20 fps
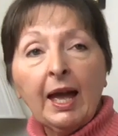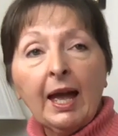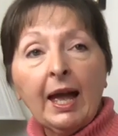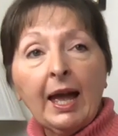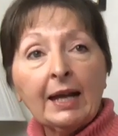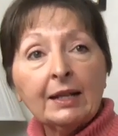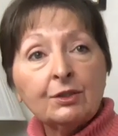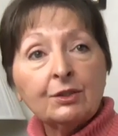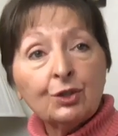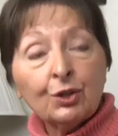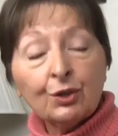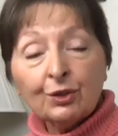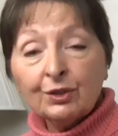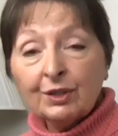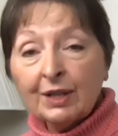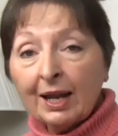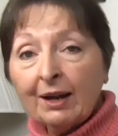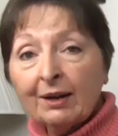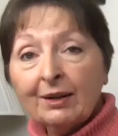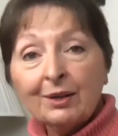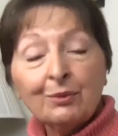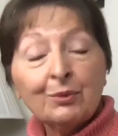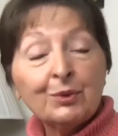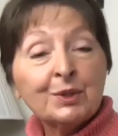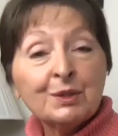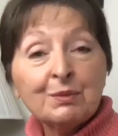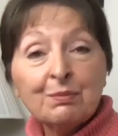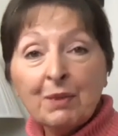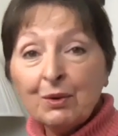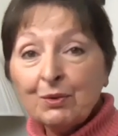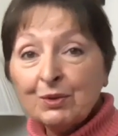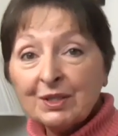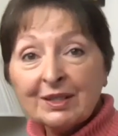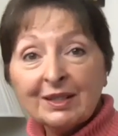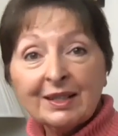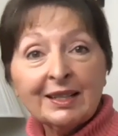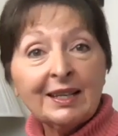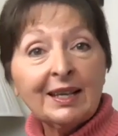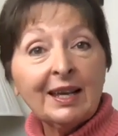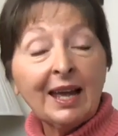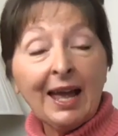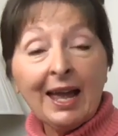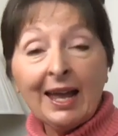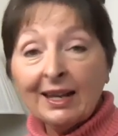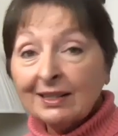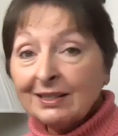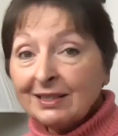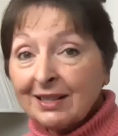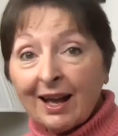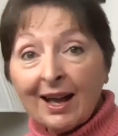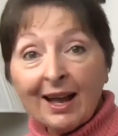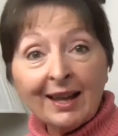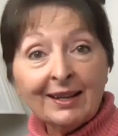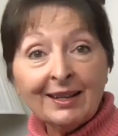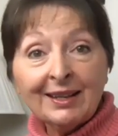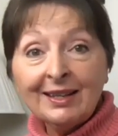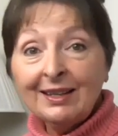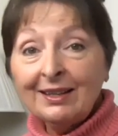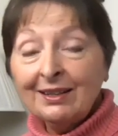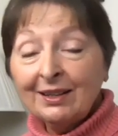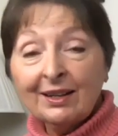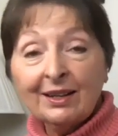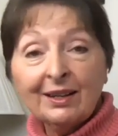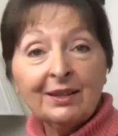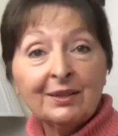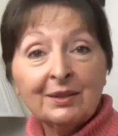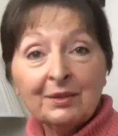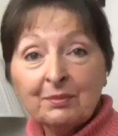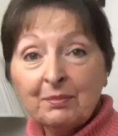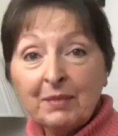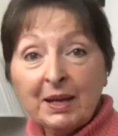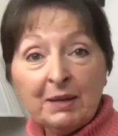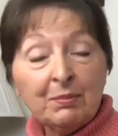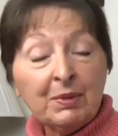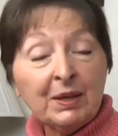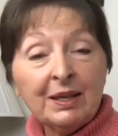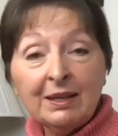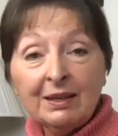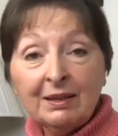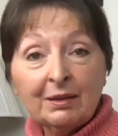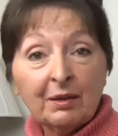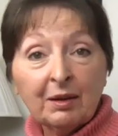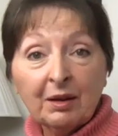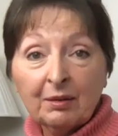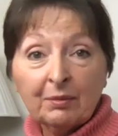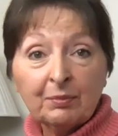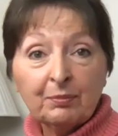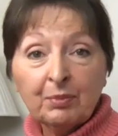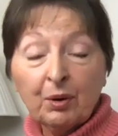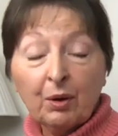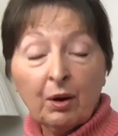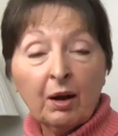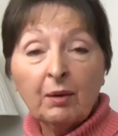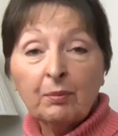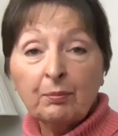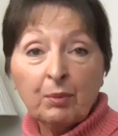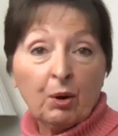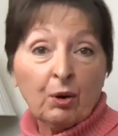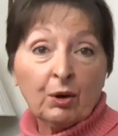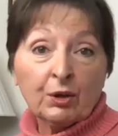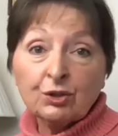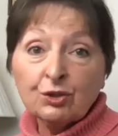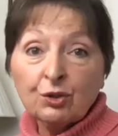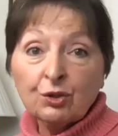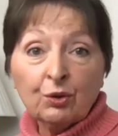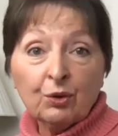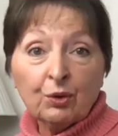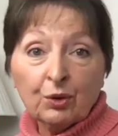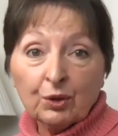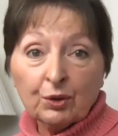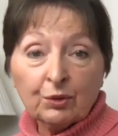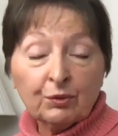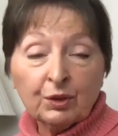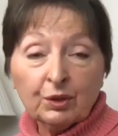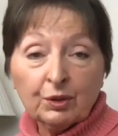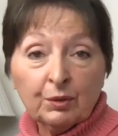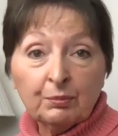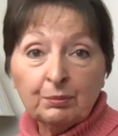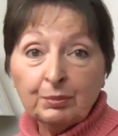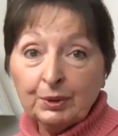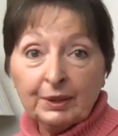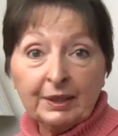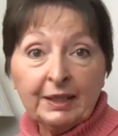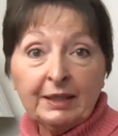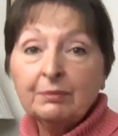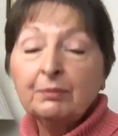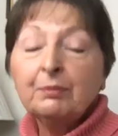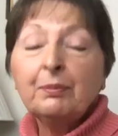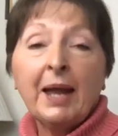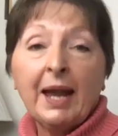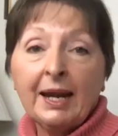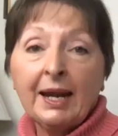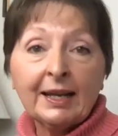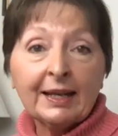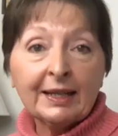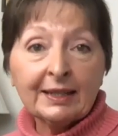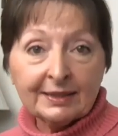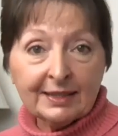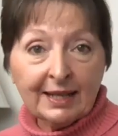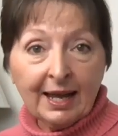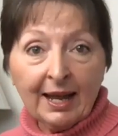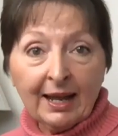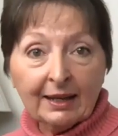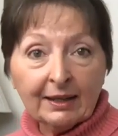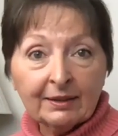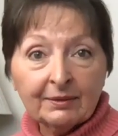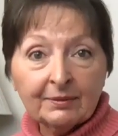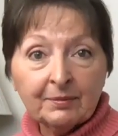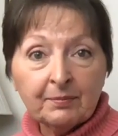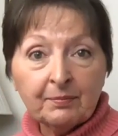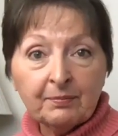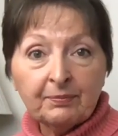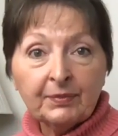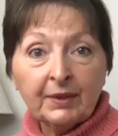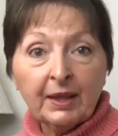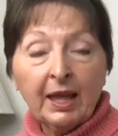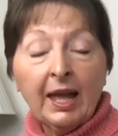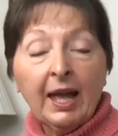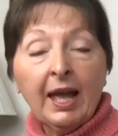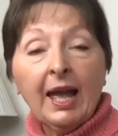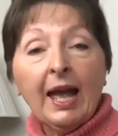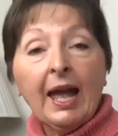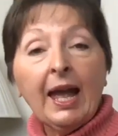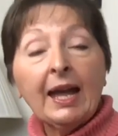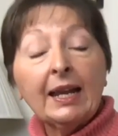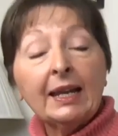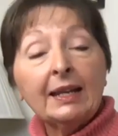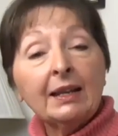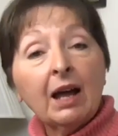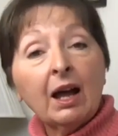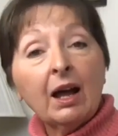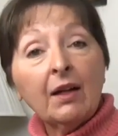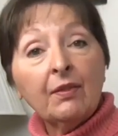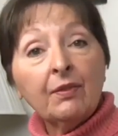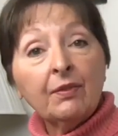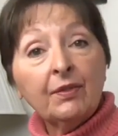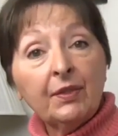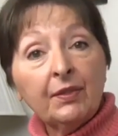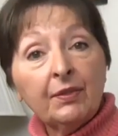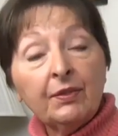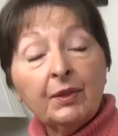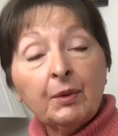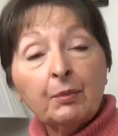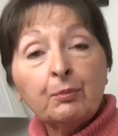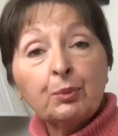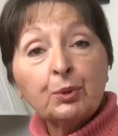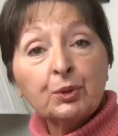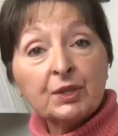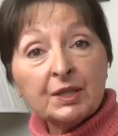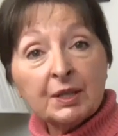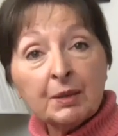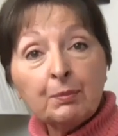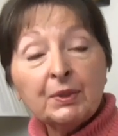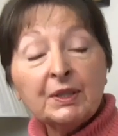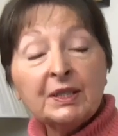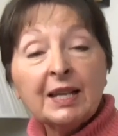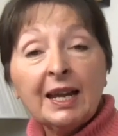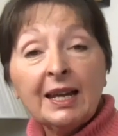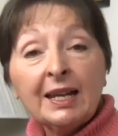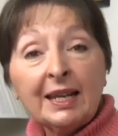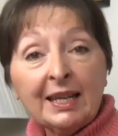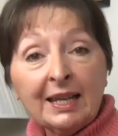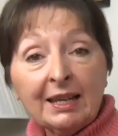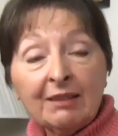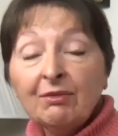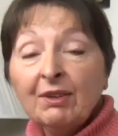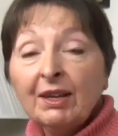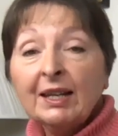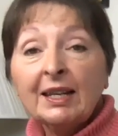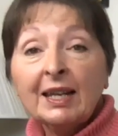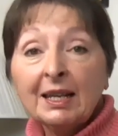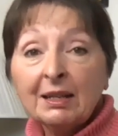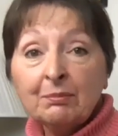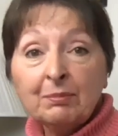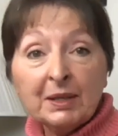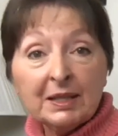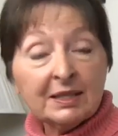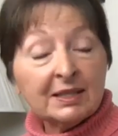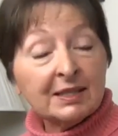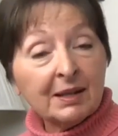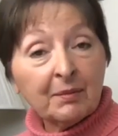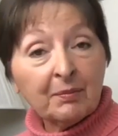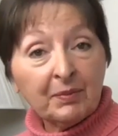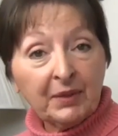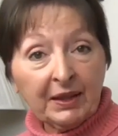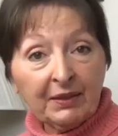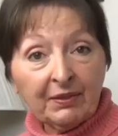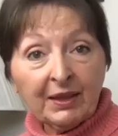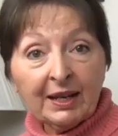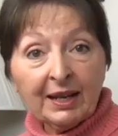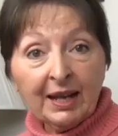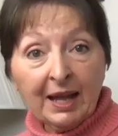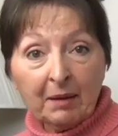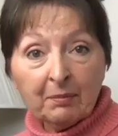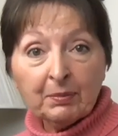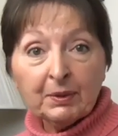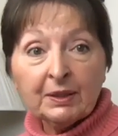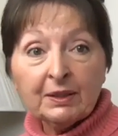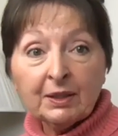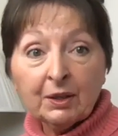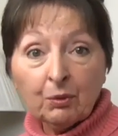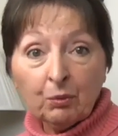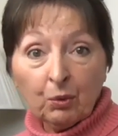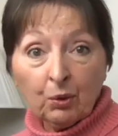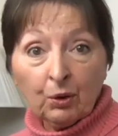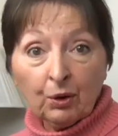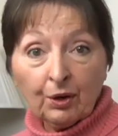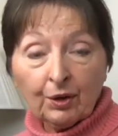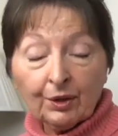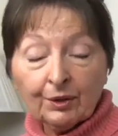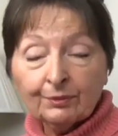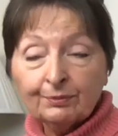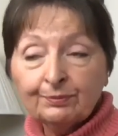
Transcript: It turned out it was mostly anxiety, maybe a partial or complete panic attack. And the precipitating event had been something that happened at work.